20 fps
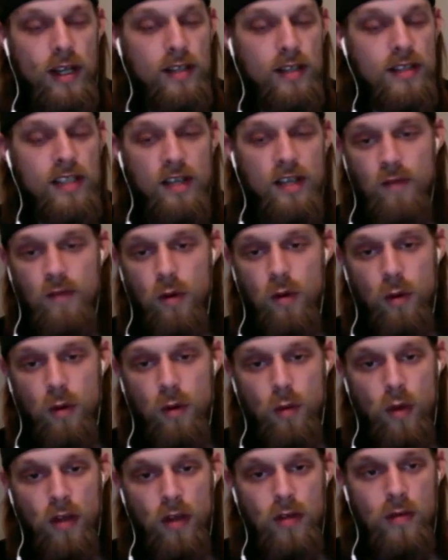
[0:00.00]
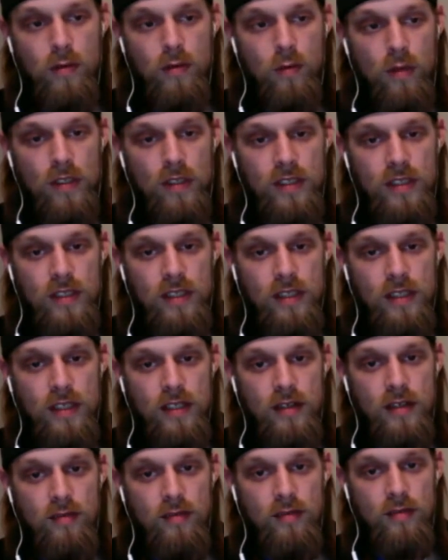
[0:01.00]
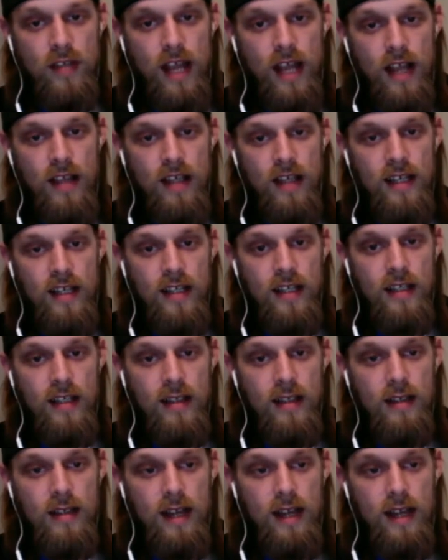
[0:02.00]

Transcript: Now, Cell 411 wasn't a reality